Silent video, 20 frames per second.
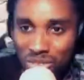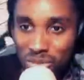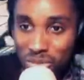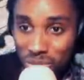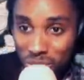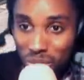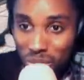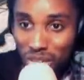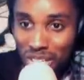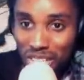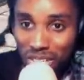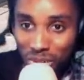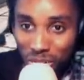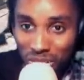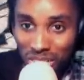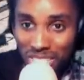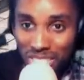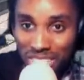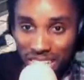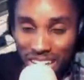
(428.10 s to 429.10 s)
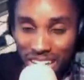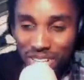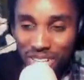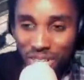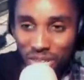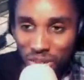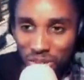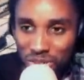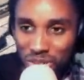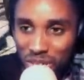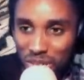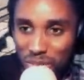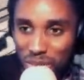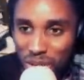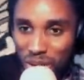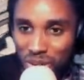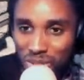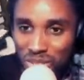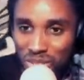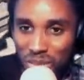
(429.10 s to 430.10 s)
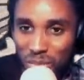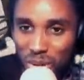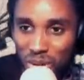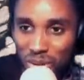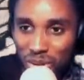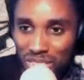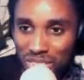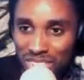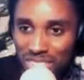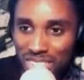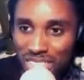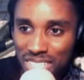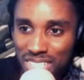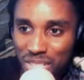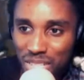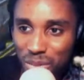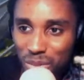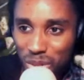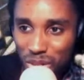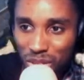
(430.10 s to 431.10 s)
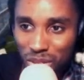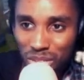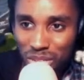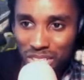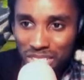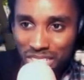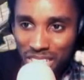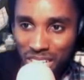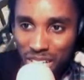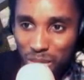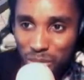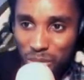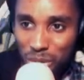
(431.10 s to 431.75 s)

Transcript: We're gonna go to jail. Talk about talk about going to detention. We're gonna go to jail, bro,